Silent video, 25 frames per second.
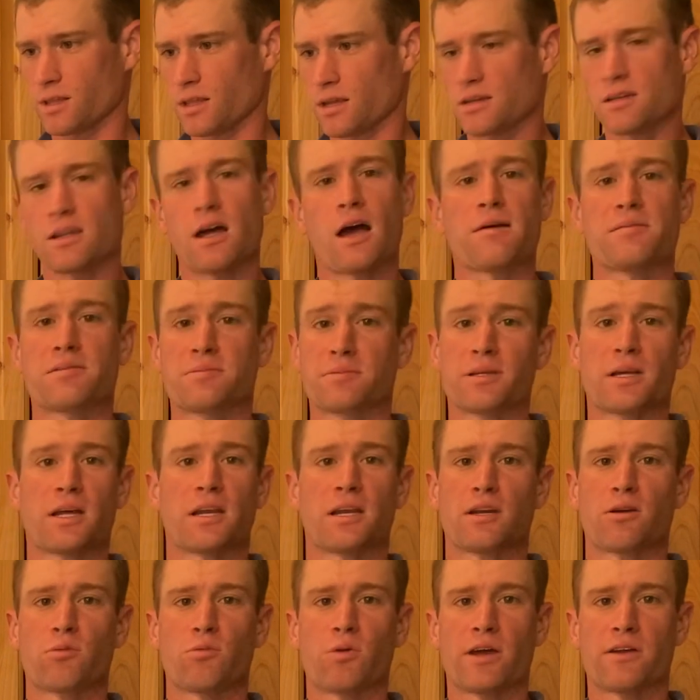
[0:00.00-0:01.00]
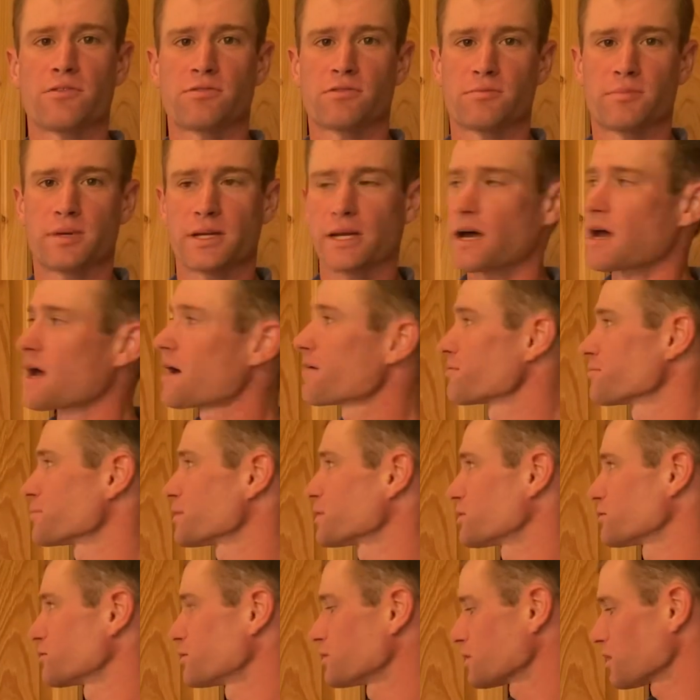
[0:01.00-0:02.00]
time's been getting away from me. I haven't been
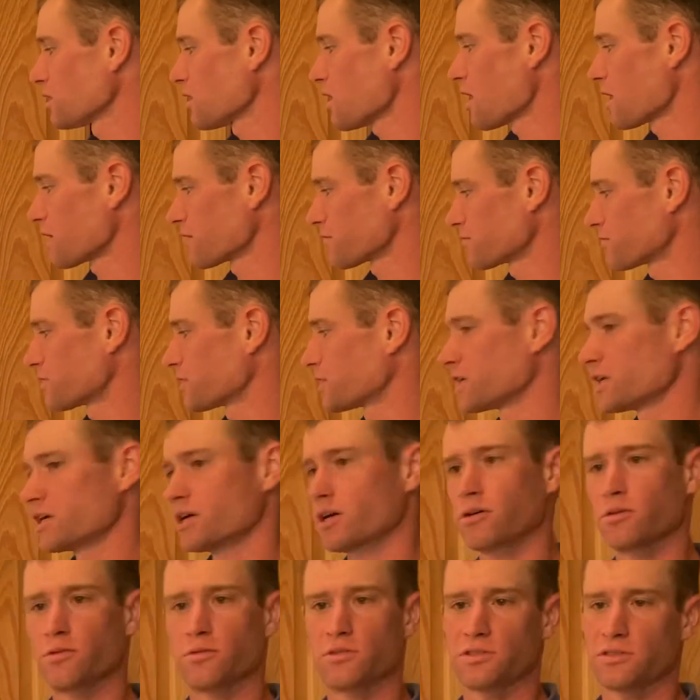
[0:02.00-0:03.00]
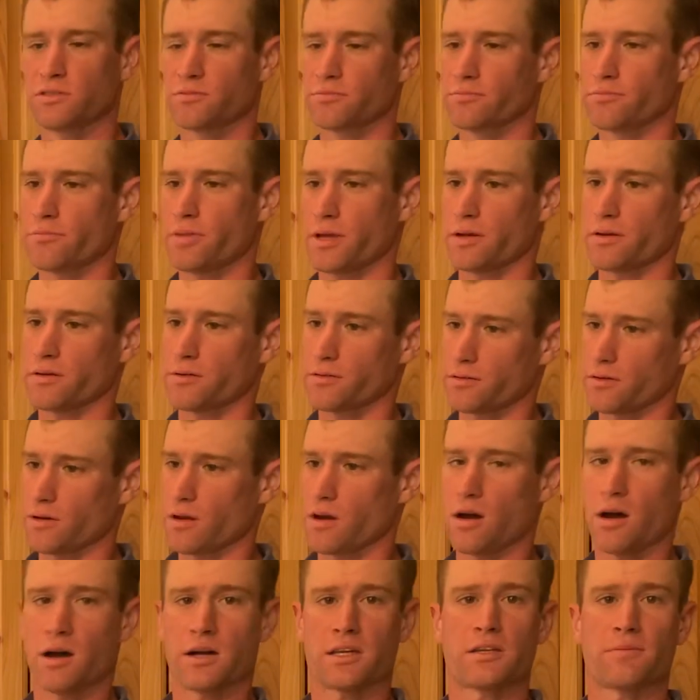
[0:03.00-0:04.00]
doing a lot of videos, been
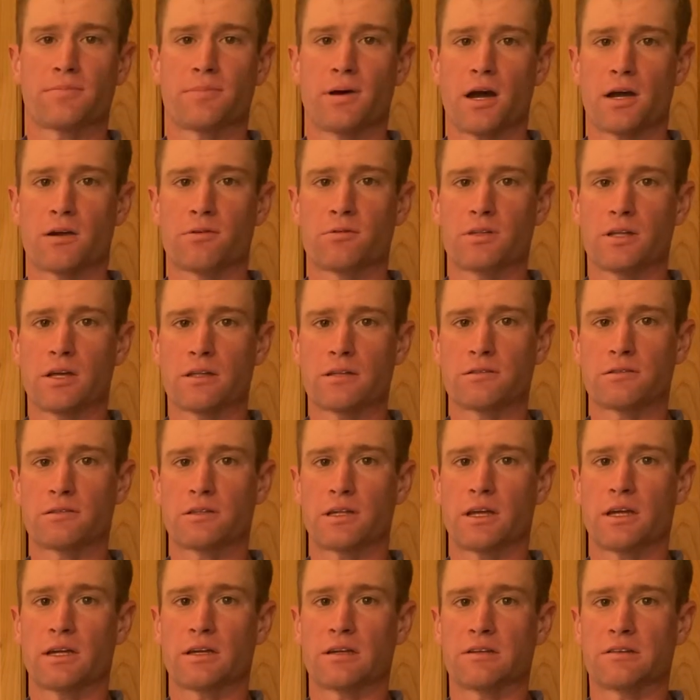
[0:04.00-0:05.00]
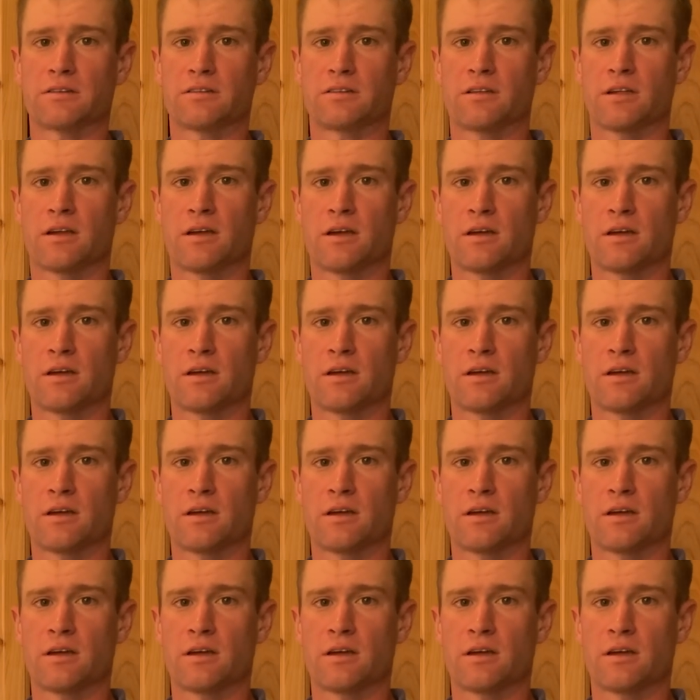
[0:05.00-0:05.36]
occupied with other things,